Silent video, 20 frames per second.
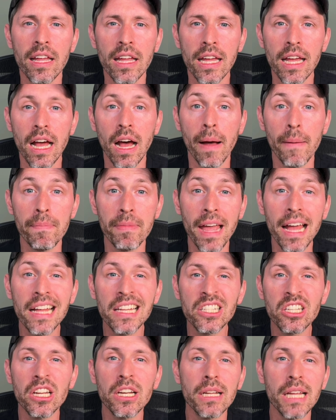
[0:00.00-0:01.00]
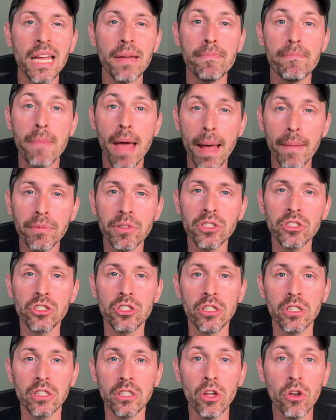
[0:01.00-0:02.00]
um, that is going to get mapped to
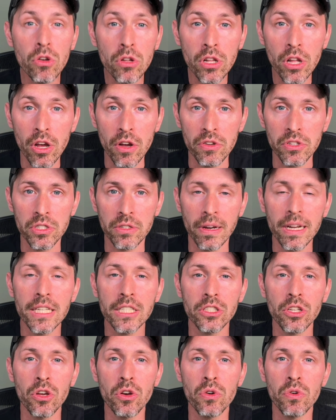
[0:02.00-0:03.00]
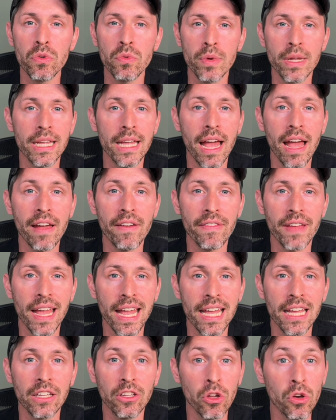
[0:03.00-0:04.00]
localhost, right? So we have
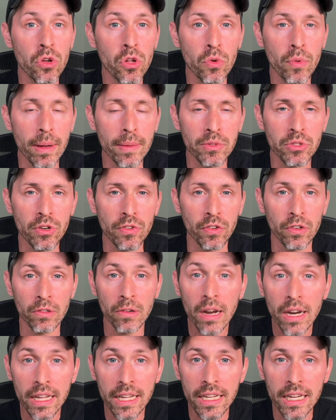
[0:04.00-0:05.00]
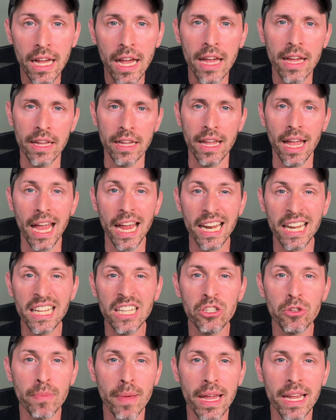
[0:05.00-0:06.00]
a local web server running. Any
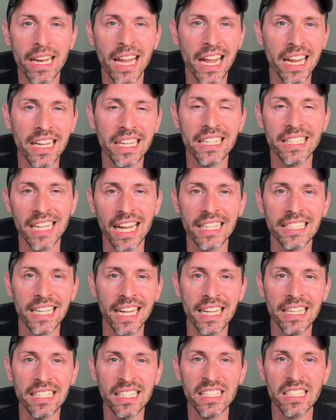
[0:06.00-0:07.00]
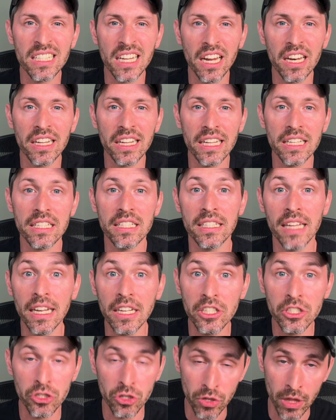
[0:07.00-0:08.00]
domain ending in .test is going to get
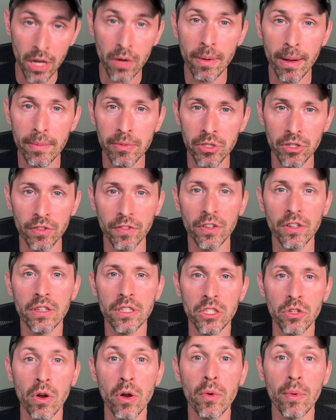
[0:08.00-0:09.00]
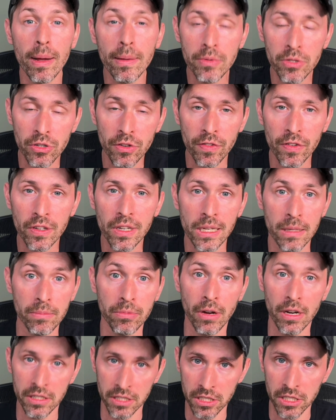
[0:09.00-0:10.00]
sent to that web server, so our web server can
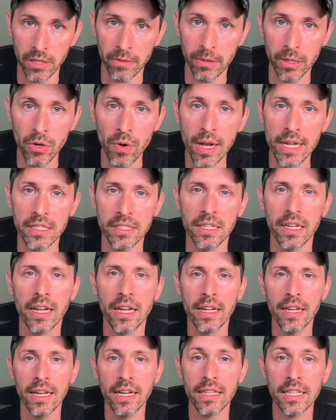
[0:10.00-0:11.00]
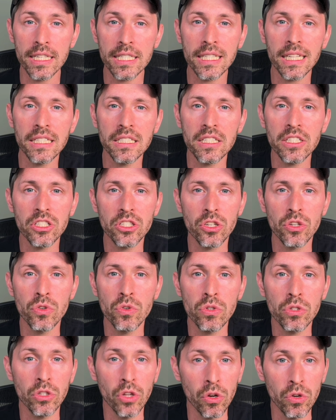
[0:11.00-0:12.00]
process the request and this lets us
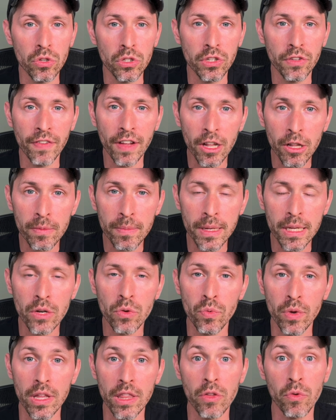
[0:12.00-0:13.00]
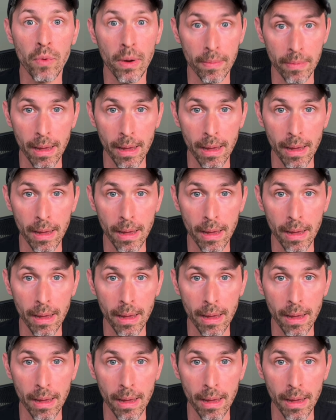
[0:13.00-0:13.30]
do local development with web